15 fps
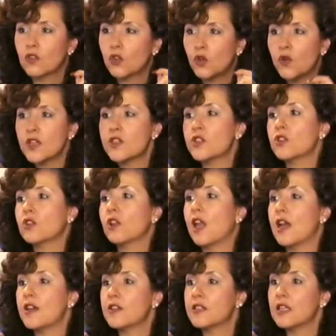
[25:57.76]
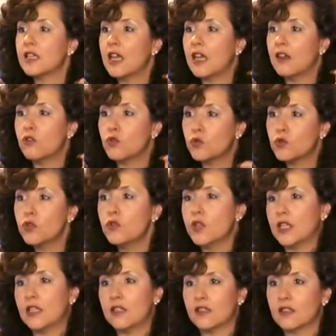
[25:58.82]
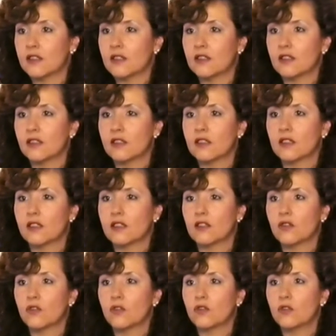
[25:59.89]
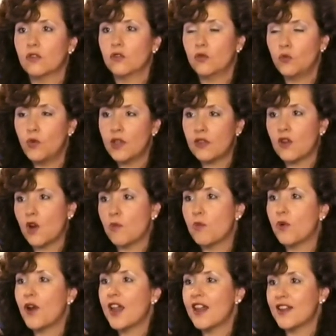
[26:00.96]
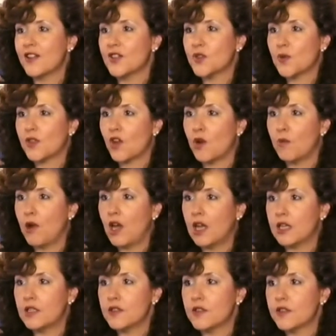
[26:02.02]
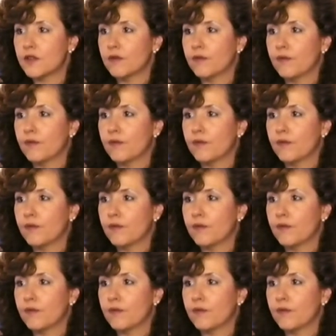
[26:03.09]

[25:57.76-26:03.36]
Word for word: crystallize it and ruin it with our brains, with our minds.